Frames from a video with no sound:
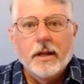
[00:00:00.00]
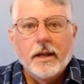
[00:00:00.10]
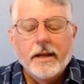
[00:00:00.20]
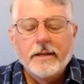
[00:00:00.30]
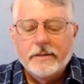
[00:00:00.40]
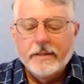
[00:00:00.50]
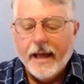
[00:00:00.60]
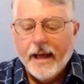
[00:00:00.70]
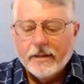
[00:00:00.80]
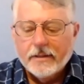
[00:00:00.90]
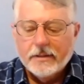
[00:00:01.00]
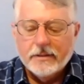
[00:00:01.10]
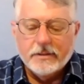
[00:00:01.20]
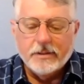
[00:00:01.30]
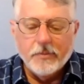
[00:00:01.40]
Is that
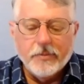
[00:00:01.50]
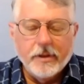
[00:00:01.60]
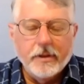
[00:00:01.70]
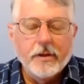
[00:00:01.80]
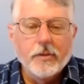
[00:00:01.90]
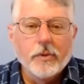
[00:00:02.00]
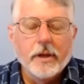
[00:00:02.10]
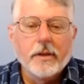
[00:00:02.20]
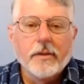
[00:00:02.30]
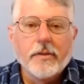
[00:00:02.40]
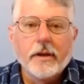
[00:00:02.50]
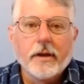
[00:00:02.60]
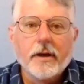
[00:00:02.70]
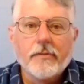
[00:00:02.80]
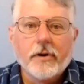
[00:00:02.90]
something that we can think
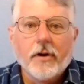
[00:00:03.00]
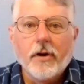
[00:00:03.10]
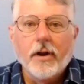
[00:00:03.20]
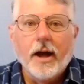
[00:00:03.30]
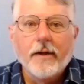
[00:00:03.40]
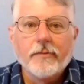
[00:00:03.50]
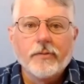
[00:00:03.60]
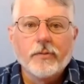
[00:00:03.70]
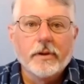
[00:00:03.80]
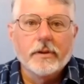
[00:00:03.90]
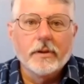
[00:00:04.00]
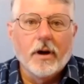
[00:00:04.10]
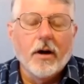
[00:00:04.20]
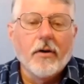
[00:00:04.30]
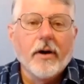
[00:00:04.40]
of in our life with
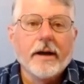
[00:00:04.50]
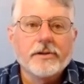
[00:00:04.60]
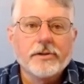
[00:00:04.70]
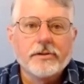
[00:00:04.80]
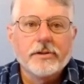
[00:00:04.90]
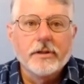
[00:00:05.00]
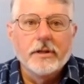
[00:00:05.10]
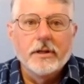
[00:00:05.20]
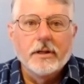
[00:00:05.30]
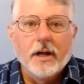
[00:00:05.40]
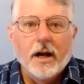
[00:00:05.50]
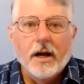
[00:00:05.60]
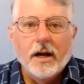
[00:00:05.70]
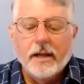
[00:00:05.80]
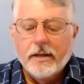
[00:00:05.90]
our actions?
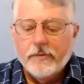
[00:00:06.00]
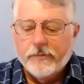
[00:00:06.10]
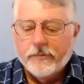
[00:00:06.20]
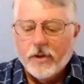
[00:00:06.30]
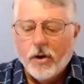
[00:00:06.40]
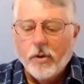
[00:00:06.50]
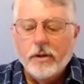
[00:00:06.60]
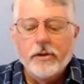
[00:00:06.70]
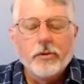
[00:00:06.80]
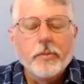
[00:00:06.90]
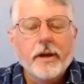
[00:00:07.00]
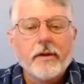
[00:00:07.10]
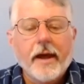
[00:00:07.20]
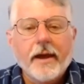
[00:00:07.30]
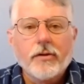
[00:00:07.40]
If, oh, a little bit of
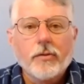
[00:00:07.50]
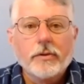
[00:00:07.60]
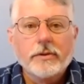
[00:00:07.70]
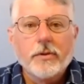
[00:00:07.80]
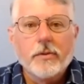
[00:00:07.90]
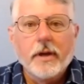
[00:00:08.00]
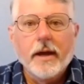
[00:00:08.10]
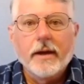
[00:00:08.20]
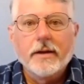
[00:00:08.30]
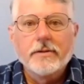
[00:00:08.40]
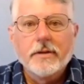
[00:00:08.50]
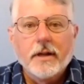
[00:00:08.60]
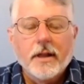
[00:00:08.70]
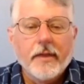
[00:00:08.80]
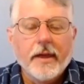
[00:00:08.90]
anger was okay because
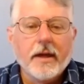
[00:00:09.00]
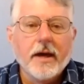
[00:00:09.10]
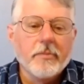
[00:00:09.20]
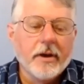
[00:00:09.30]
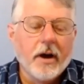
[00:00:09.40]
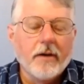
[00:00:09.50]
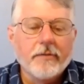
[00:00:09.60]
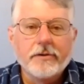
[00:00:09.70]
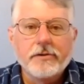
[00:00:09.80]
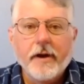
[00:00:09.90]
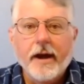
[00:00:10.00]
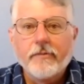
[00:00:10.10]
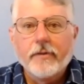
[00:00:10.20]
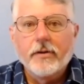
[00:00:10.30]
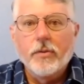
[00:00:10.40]
they cut me off in
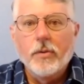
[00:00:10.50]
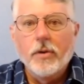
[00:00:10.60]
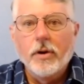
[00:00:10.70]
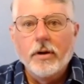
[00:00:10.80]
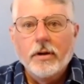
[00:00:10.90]
traffic, or